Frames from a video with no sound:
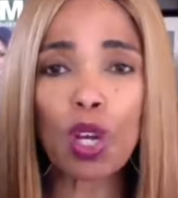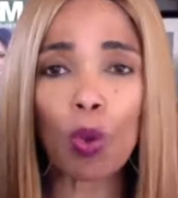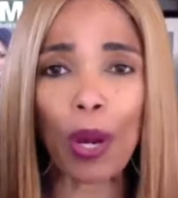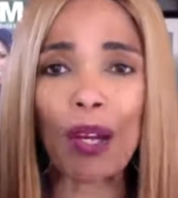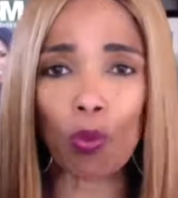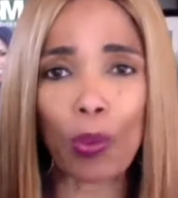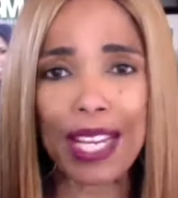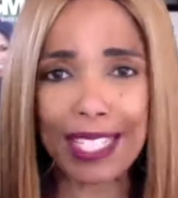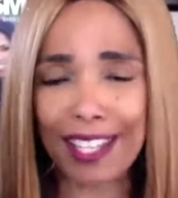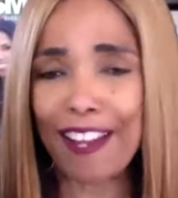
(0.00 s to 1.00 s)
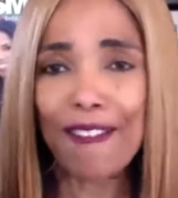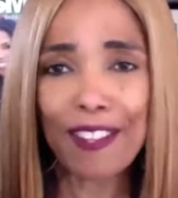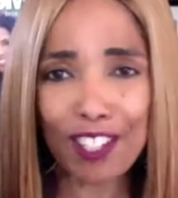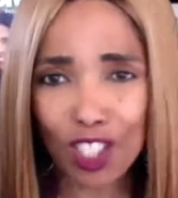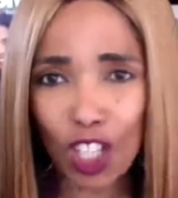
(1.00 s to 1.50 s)
around race in
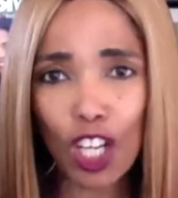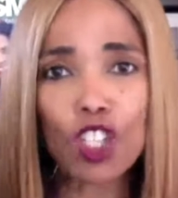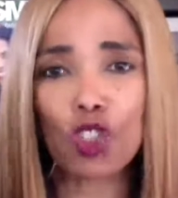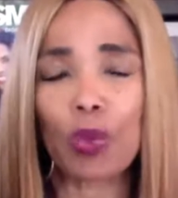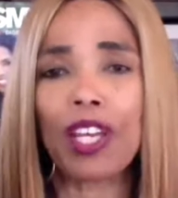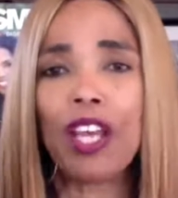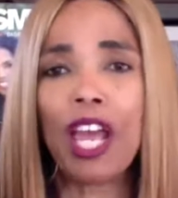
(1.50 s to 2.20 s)
this country.